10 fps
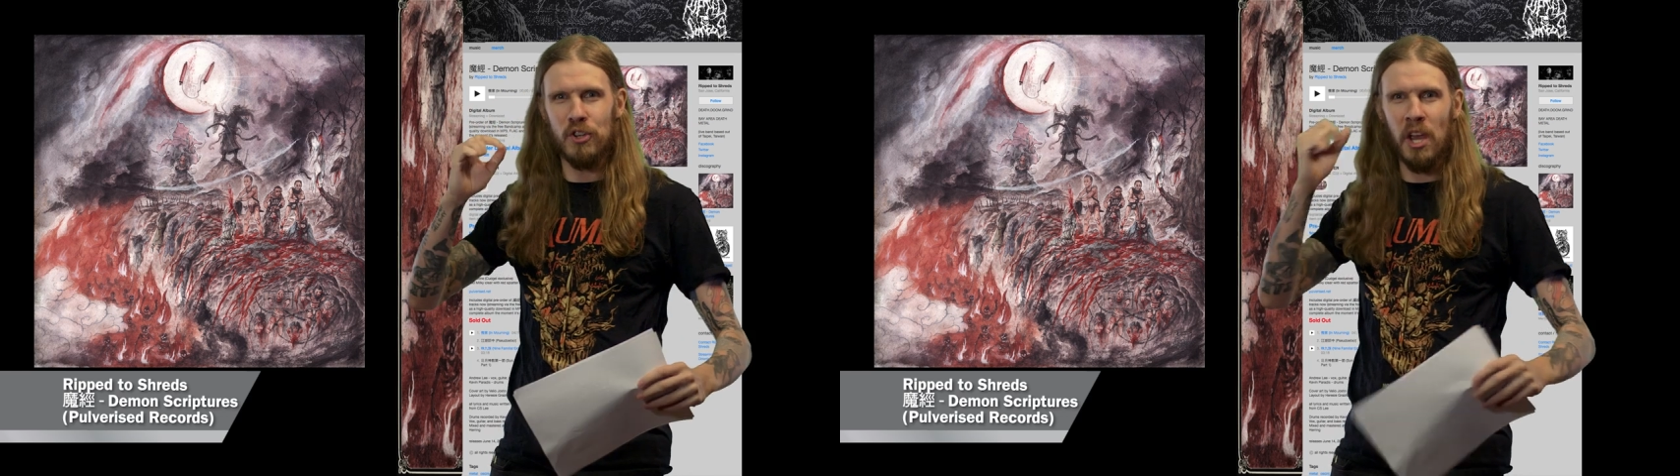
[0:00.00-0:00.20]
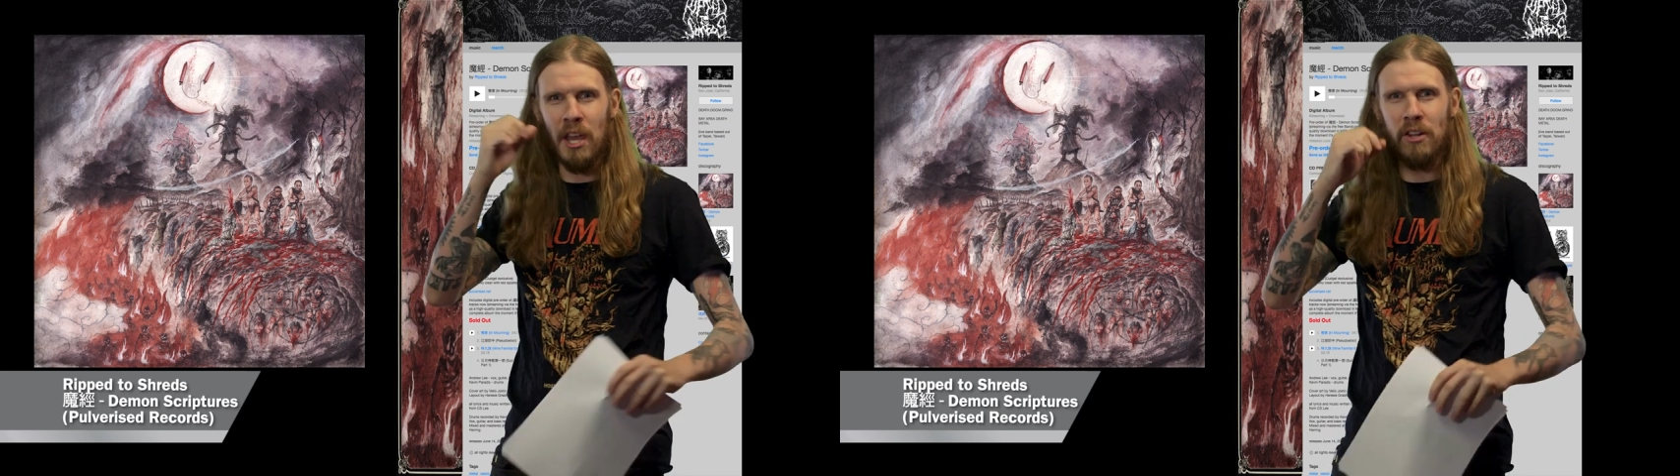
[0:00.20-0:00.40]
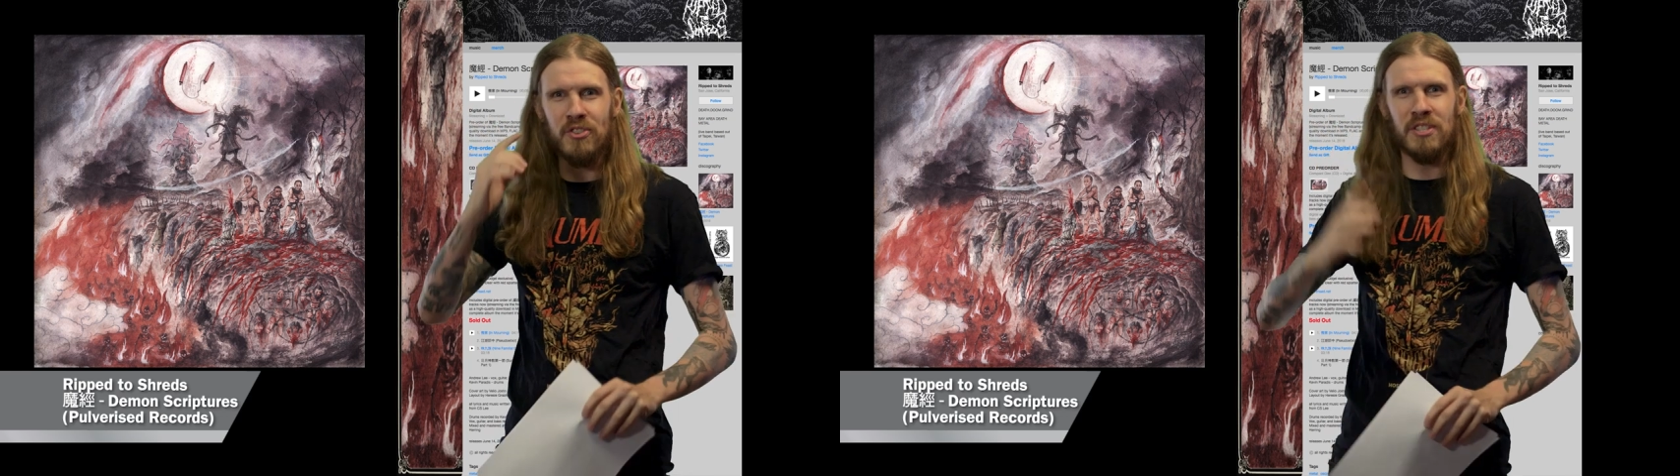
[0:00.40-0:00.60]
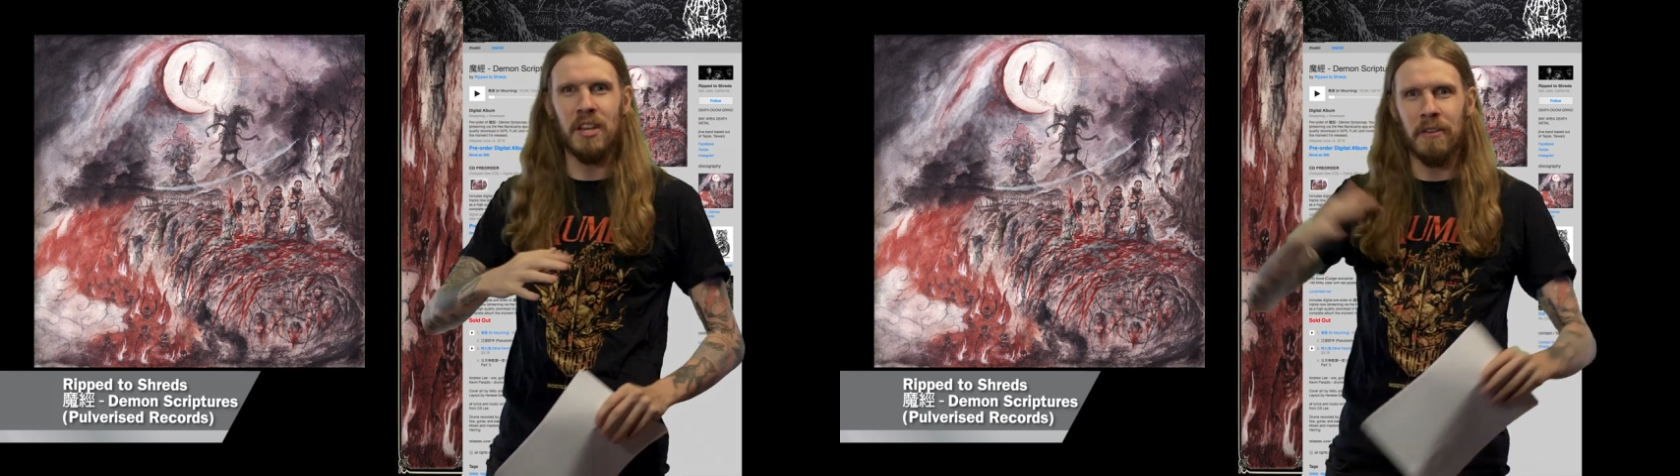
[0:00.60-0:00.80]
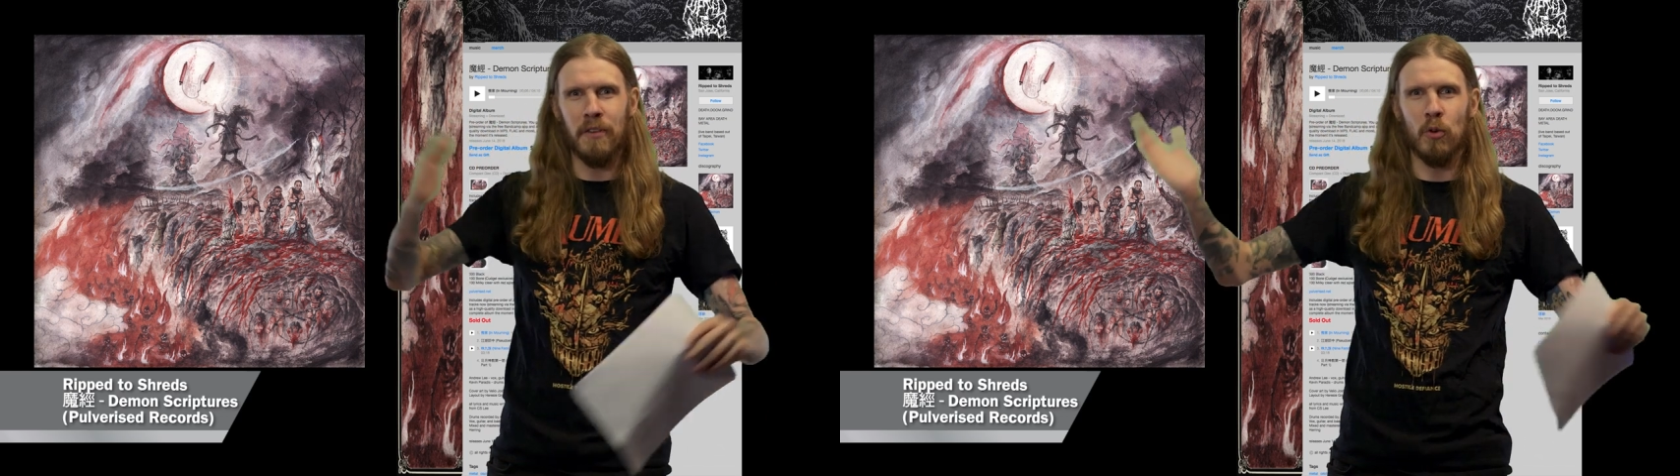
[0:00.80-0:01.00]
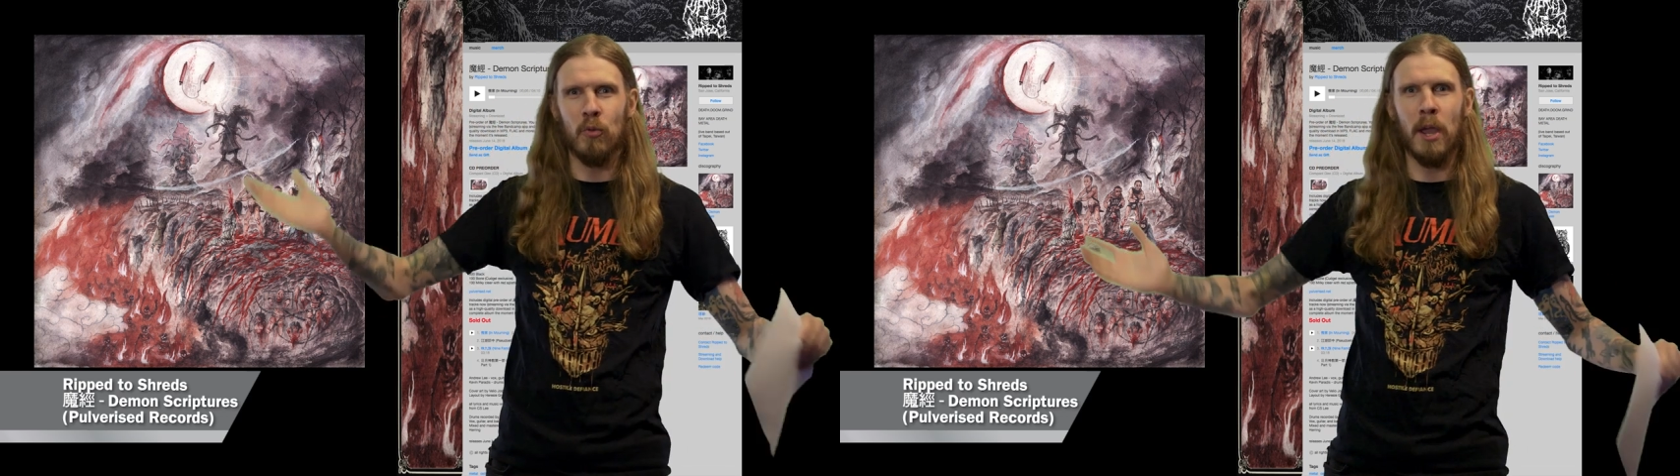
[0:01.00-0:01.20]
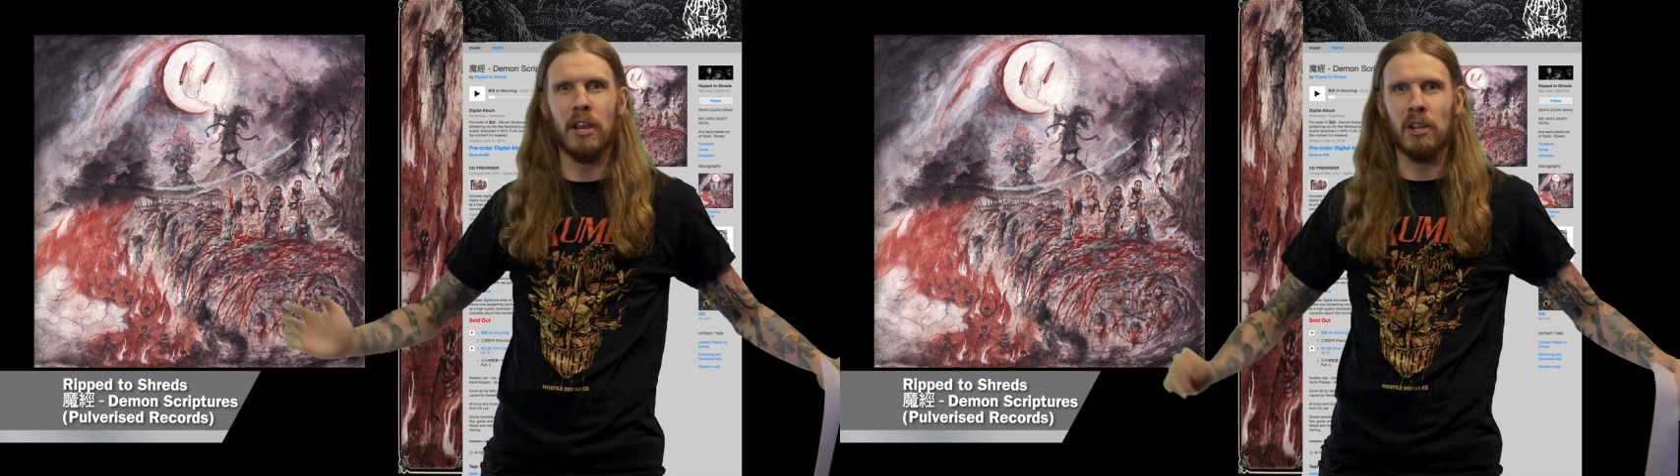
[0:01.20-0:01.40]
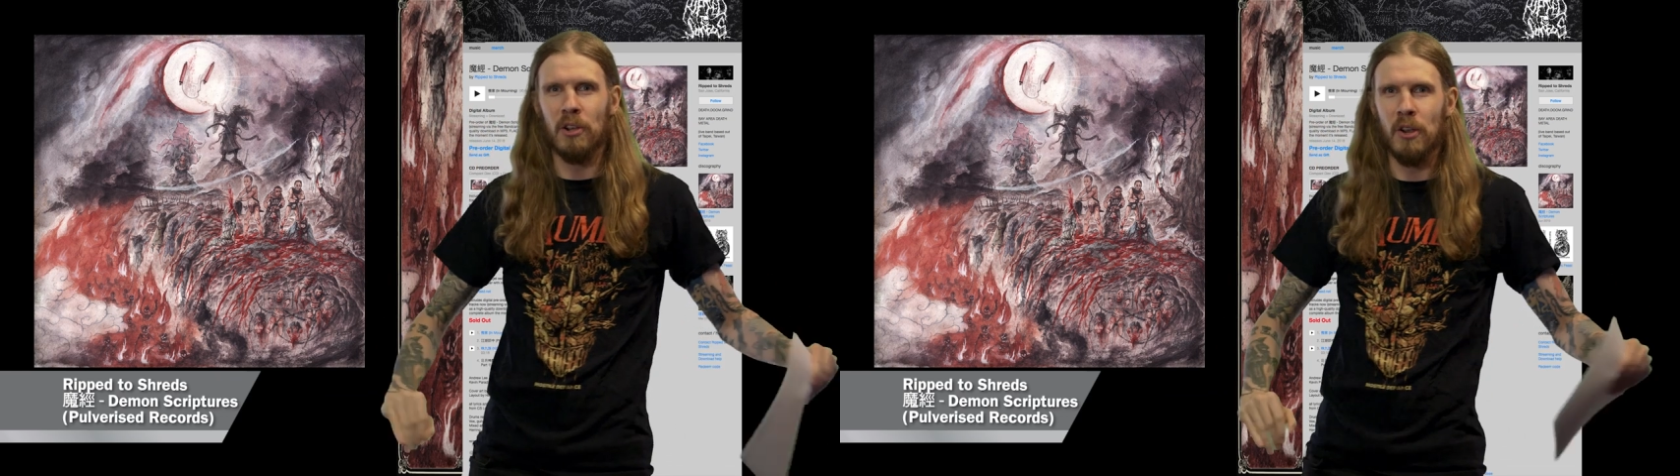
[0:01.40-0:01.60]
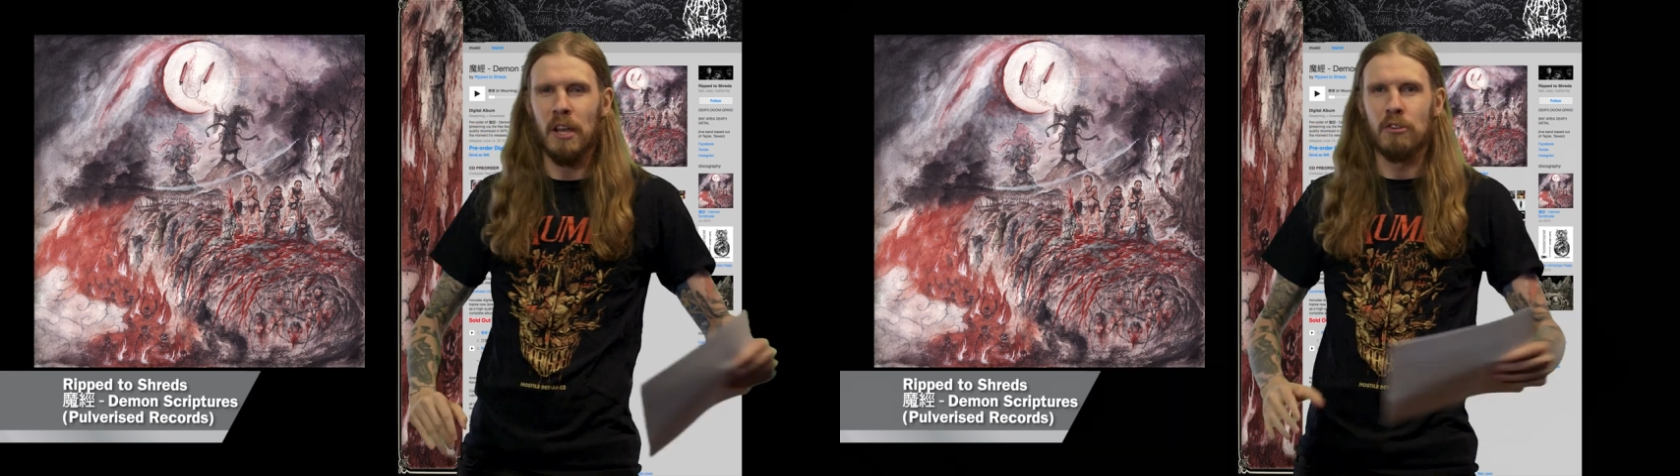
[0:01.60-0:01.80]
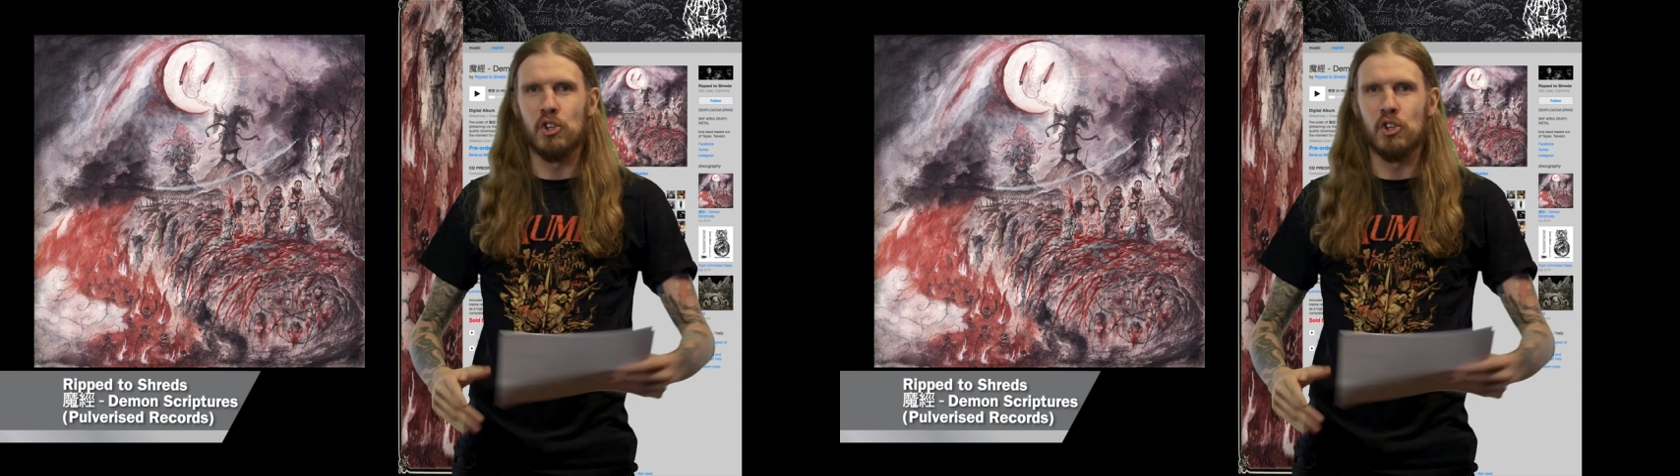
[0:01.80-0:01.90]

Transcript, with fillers: change instead of our regular